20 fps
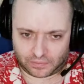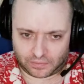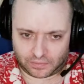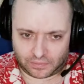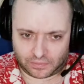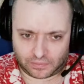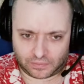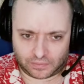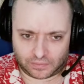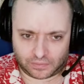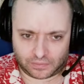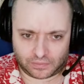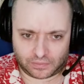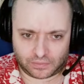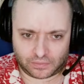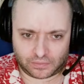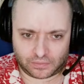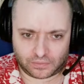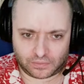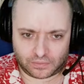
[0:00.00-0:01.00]
cannot
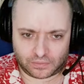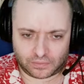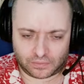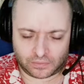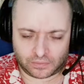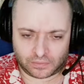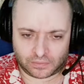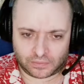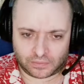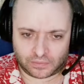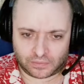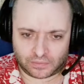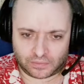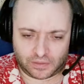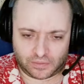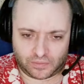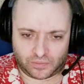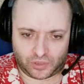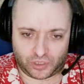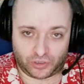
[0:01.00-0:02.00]
save her.
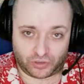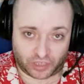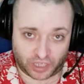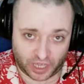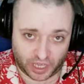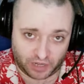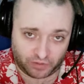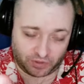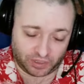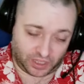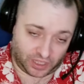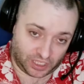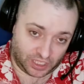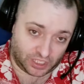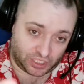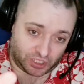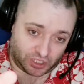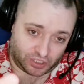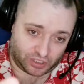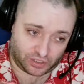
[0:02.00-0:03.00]
You can with
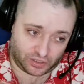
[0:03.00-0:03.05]
this.